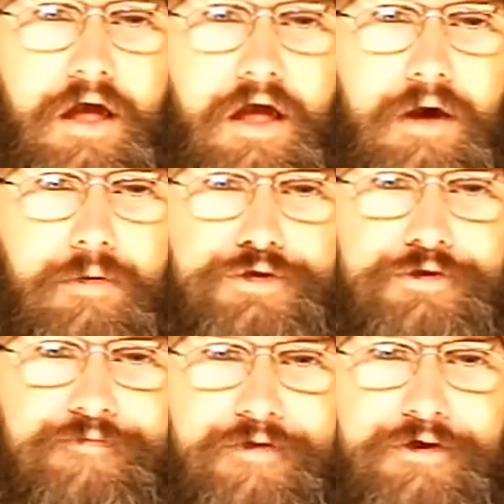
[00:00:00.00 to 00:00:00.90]
I want you
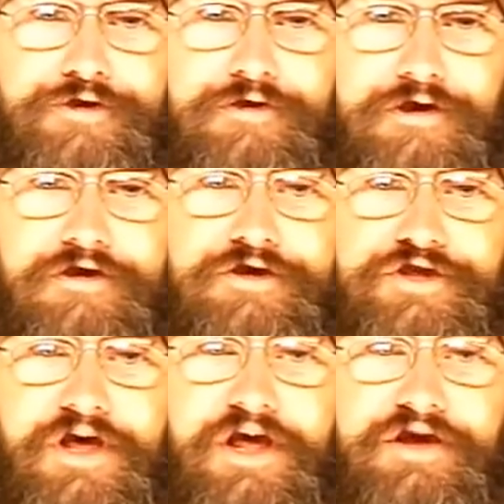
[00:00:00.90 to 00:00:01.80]
to first clearly
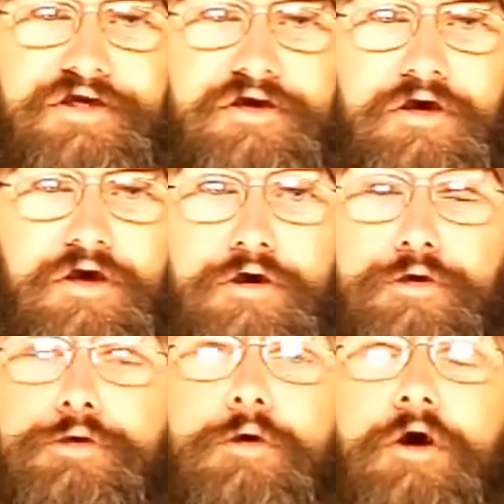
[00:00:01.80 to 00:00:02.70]
state who
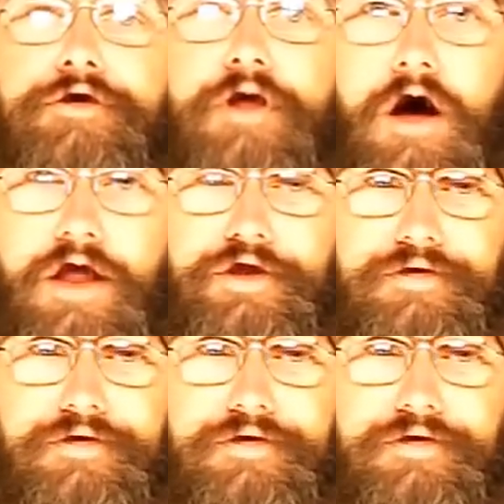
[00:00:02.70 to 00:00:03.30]
you are not.